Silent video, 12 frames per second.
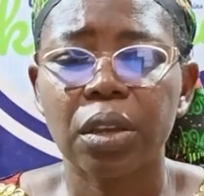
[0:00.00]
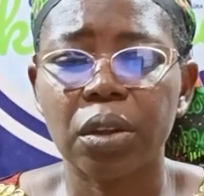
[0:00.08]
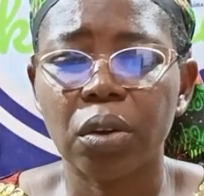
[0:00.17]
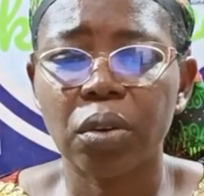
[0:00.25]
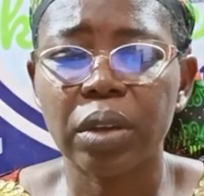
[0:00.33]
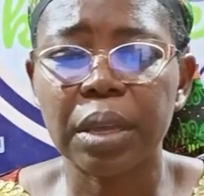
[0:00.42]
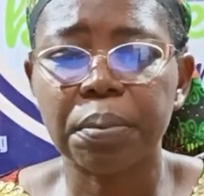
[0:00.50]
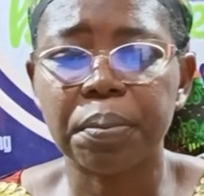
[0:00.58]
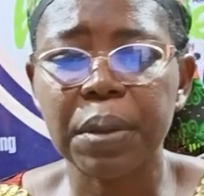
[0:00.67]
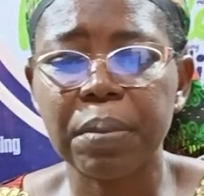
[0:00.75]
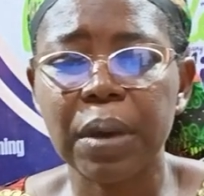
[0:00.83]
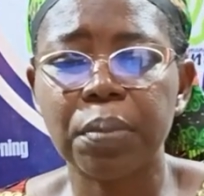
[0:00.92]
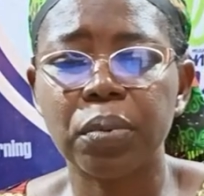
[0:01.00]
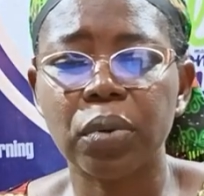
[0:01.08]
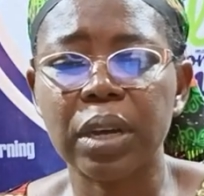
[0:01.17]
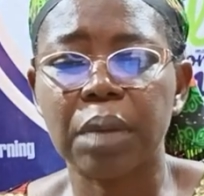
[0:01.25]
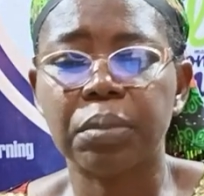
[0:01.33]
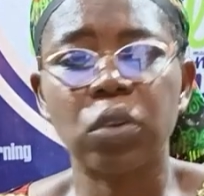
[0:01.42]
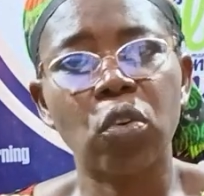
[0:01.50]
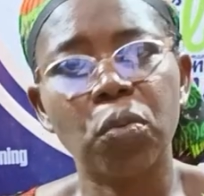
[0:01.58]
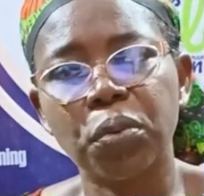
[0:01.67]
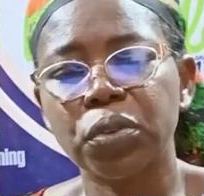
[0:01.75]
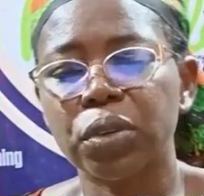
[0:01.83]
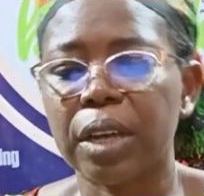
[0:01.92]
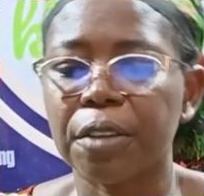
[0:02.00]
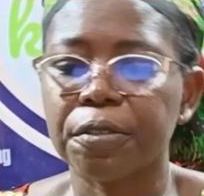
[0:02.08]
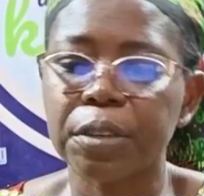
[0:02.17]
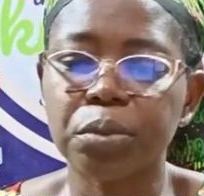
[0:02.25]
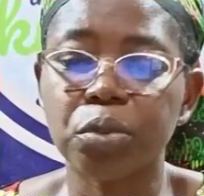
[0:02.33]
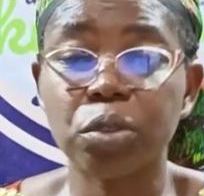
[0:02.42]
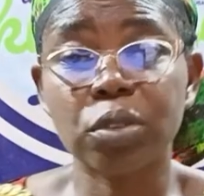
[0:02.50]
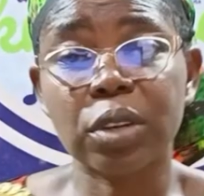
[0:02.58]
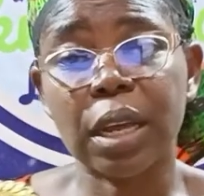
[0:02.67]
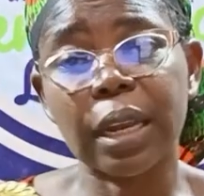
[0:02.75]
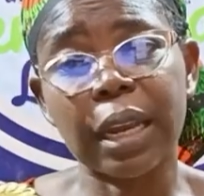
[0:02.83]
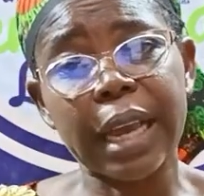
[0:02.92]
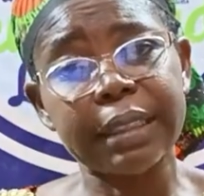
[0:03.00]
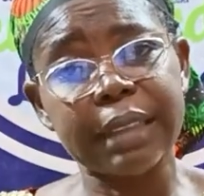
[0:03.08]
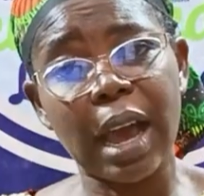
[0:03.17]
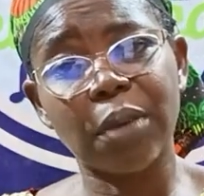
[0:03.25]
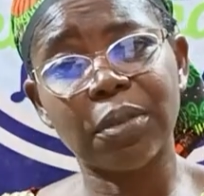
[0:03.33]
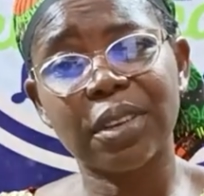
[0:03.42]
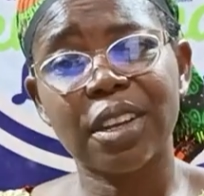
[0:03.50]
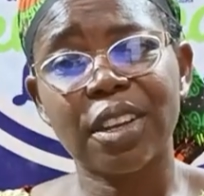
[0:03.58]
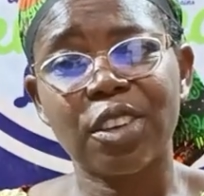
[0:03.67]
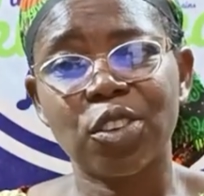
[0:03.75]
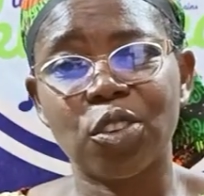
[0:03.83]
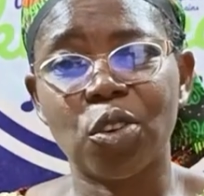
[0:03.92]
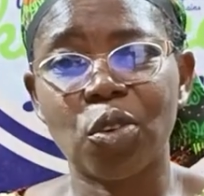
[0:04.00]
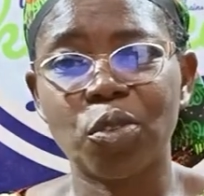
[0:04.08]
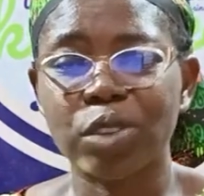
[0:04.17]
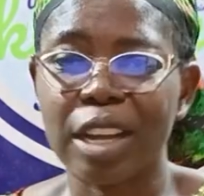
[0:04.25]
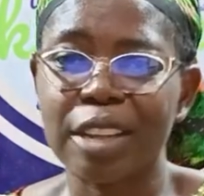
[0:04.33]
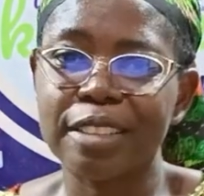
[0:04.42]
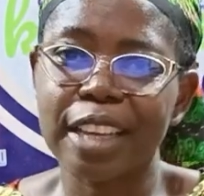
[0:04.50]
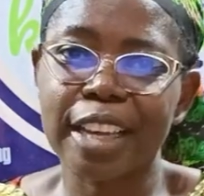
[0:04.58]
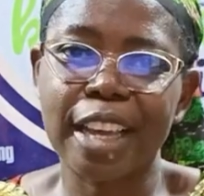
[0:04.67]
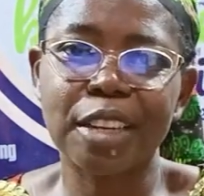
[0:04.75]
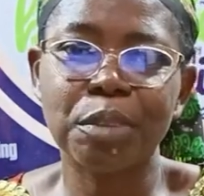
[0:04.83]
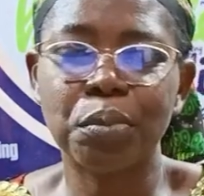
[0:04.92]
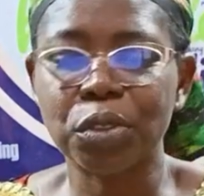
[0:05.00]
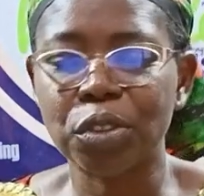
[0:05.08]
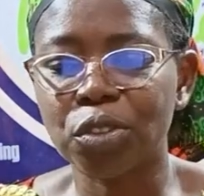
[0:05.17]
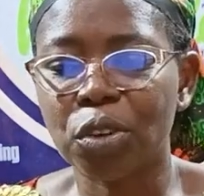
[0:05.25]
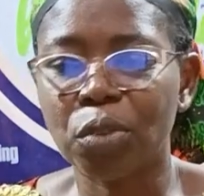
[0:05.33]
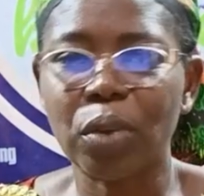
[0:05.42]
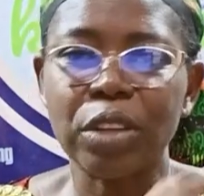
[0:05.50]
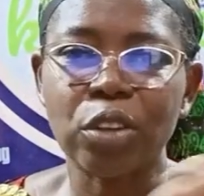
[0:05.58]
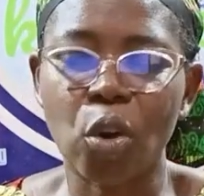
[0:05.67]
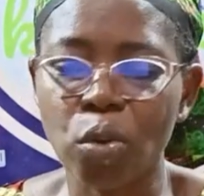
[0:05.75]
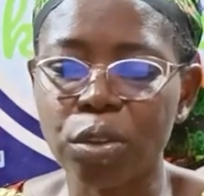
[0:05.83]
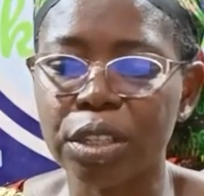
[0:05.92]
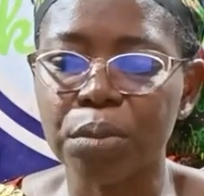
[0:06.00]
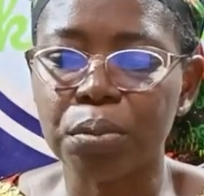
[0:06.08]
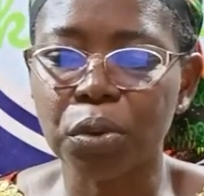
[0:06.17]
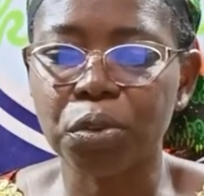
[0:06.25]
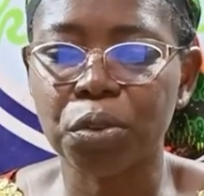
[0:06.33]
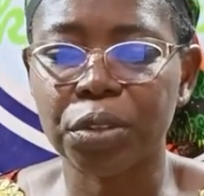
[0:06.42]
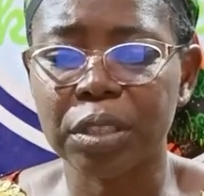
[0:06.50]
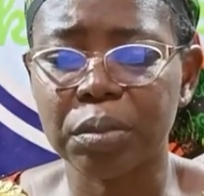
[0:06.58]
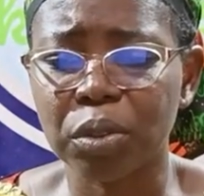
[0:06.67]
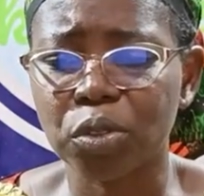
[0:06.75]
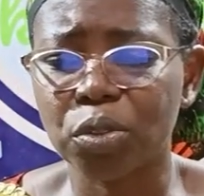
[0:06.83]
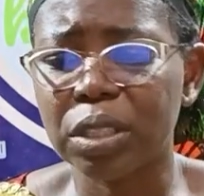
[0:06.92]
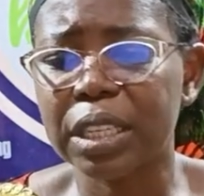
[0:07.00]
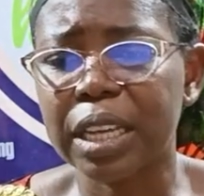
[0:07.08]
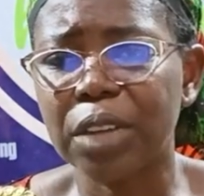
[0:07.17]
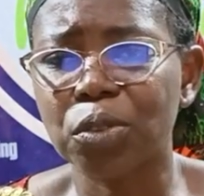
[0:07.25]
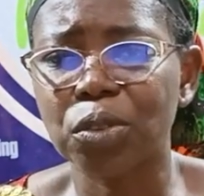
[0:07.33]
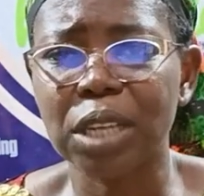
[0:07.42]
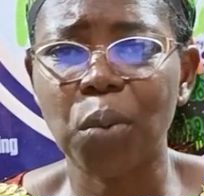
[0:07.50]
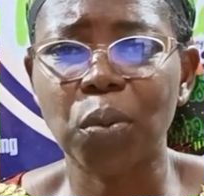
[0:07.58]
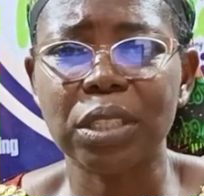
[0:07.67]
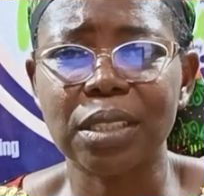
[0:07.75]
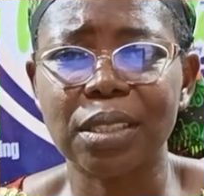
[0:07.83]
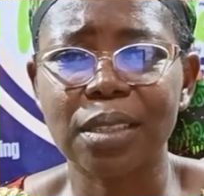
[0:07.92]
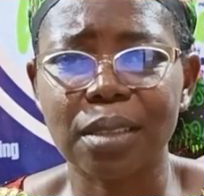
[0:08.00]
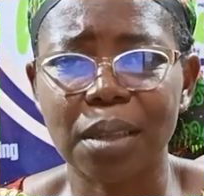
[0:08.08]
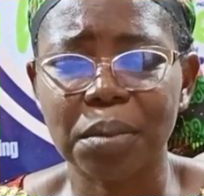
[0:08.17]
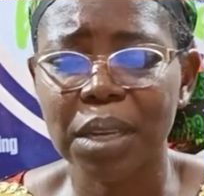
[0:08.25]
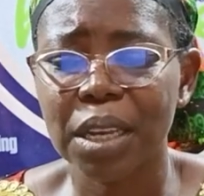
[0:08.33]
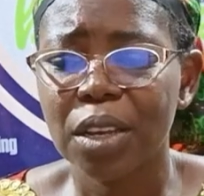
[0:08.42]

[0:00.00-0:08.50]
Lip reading: You know, a paper book can be open, you can flip through, you can lie down, you know, you can take any position while you're holding a book to read, but you really can't do that with the system.